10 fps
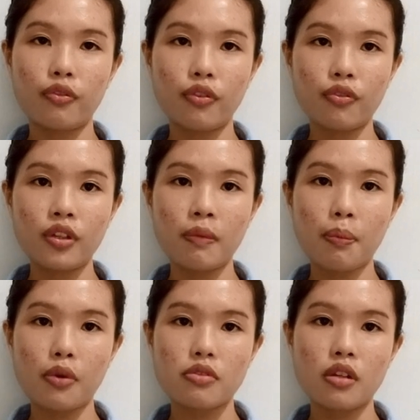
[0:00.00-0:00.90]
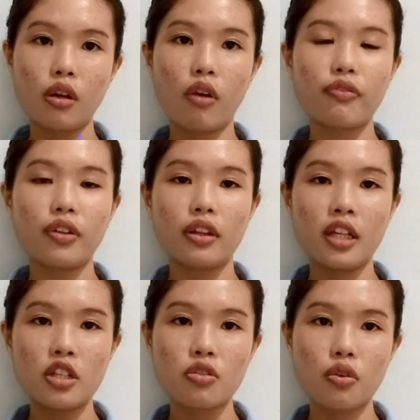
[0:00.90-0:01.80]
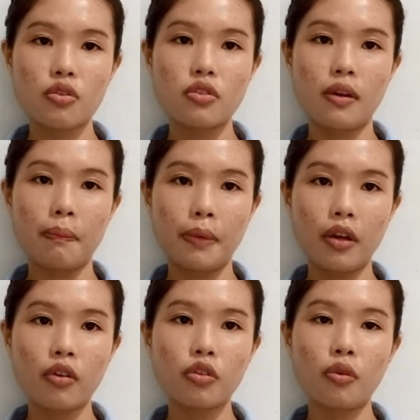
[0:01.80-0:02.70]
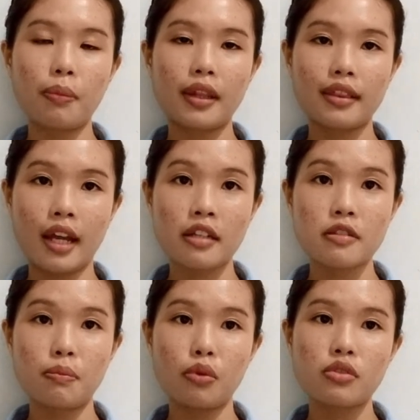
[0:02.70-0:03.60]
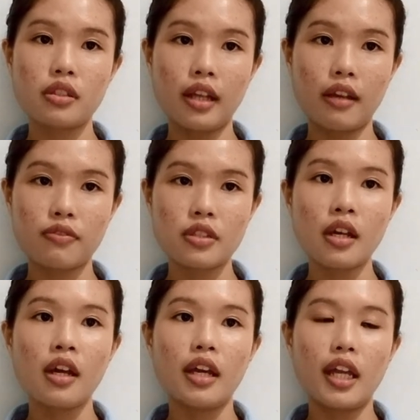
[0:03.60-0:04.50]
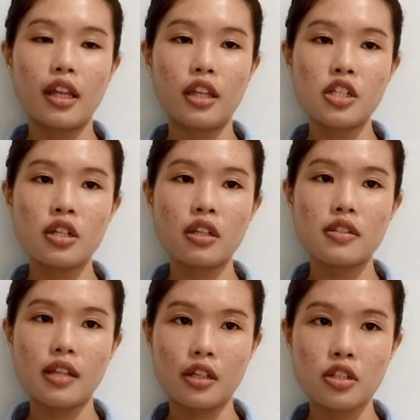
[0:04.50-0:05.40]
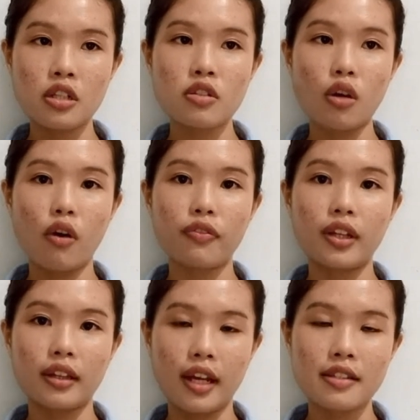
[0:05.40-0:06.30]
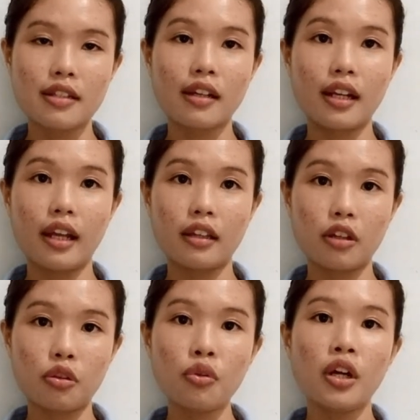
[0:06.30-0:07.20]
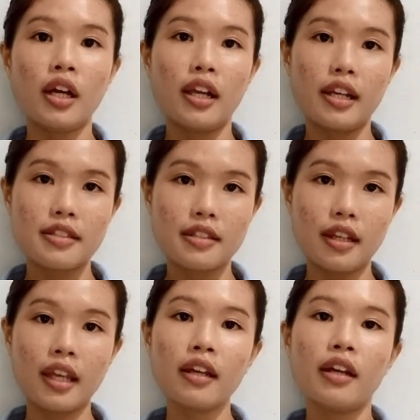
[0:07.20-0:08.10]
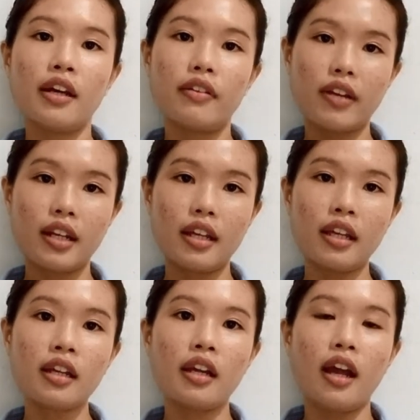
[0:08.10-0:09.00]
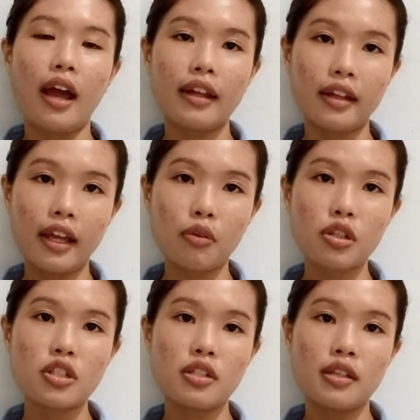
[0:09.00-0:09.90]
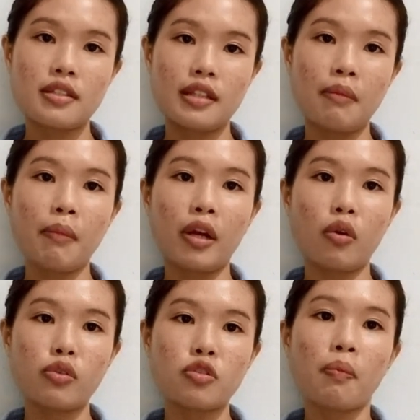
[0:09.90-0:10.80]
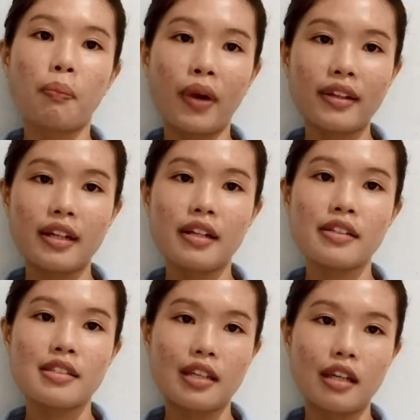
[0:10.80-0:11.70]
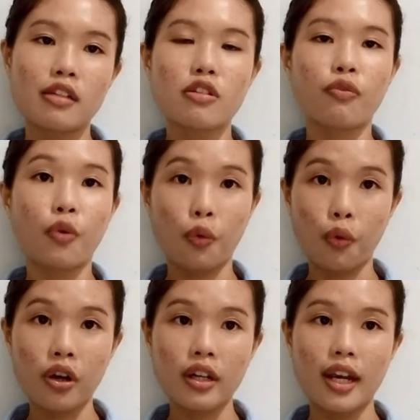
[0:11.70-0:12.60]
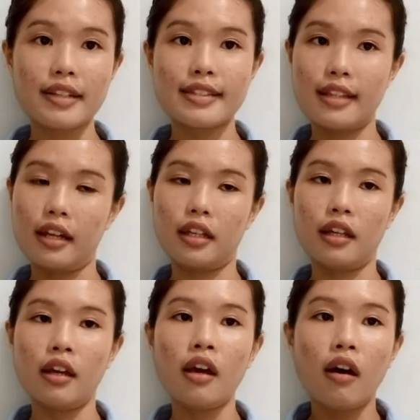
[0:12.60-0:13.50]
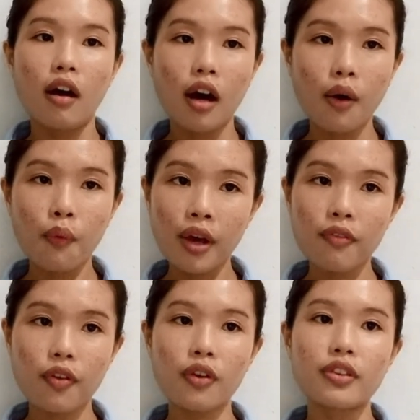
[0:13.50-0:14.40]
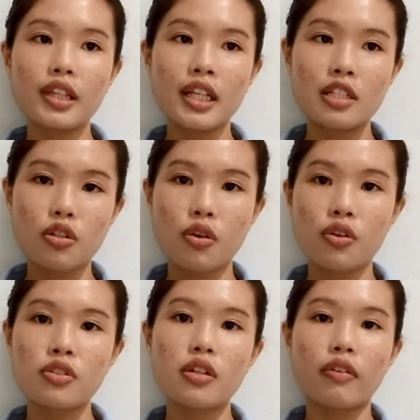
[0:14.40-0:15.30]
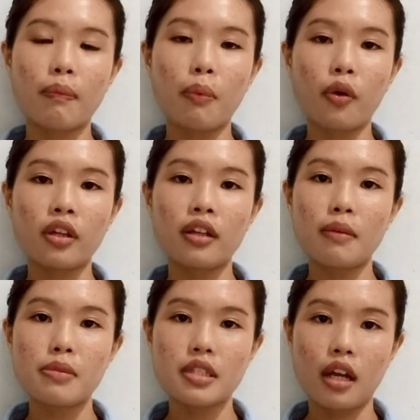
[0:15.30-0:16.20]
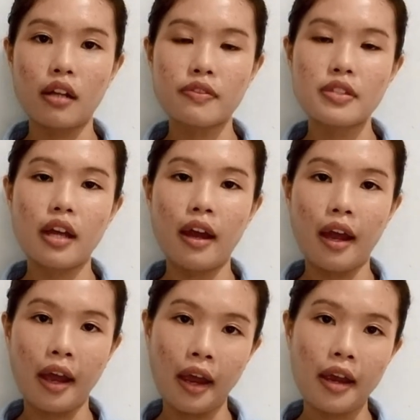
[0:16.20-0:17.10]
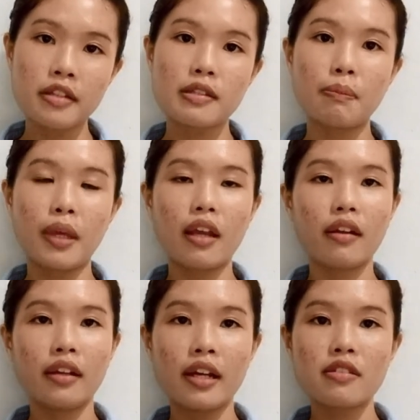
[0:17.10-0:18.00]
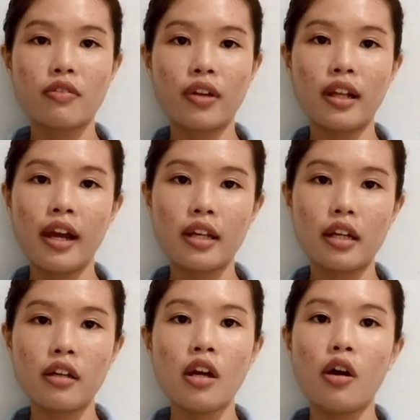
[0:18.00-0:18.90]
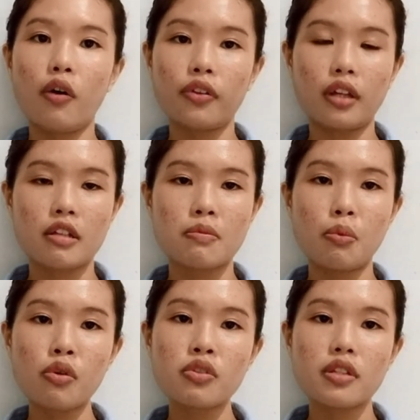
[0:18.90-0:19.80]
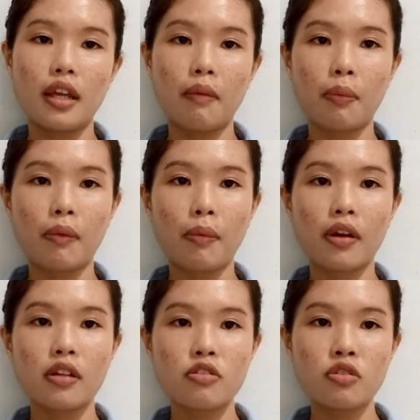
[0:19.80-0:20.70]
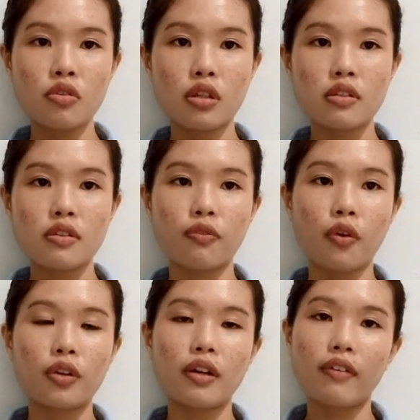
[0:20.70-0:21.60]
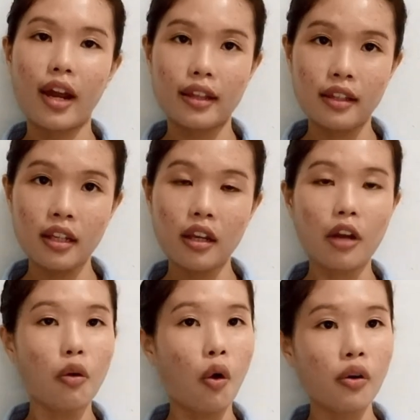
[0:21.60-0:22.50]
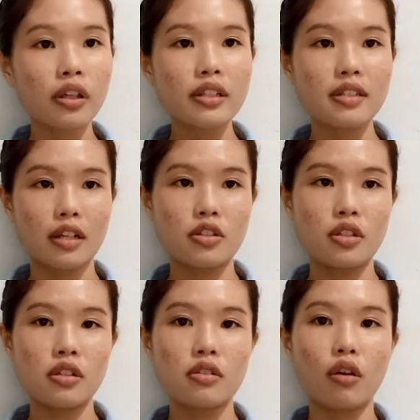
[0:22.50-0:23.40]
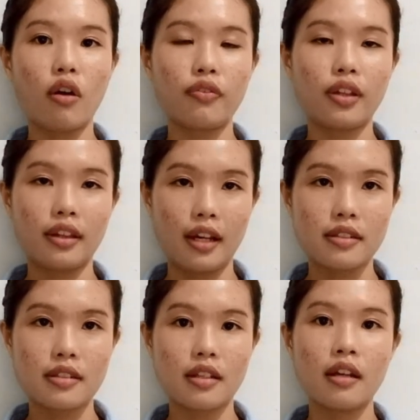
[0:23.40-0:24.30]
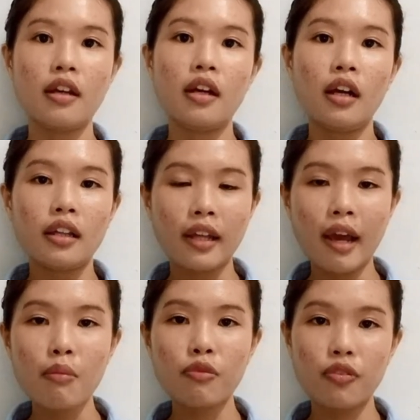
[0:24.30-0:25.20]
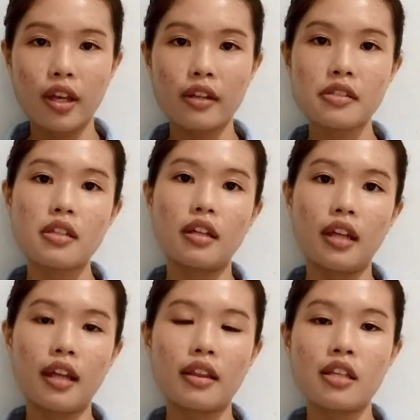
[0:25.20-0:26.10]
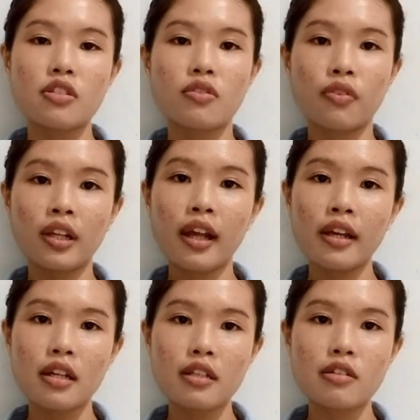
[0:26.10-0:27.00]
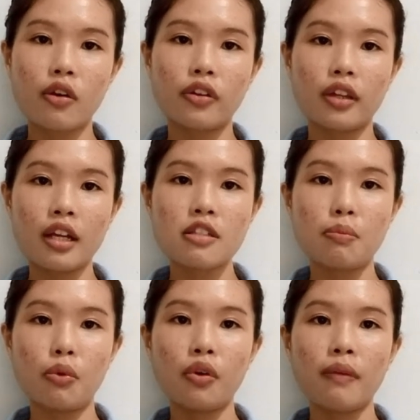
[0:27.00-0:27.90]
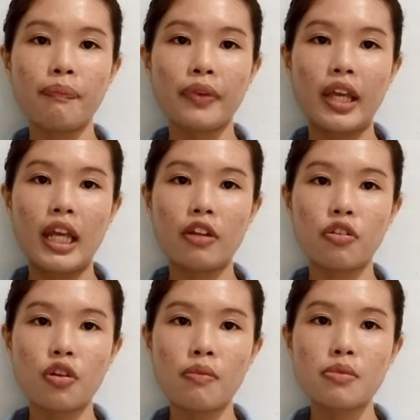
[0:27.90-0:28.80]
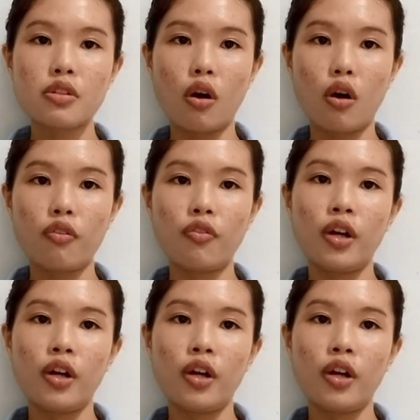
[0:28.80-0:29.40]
50% of the teachers appear to be textbook slaves in teaching the sections of the test related to listening, reading, and language system, and also practical skills for work and study. However, teachers reported themselves as being less reliant on textbooks in preparing students for the writing and oral sections of the test. Lam feels that this reliance on textbook in terms of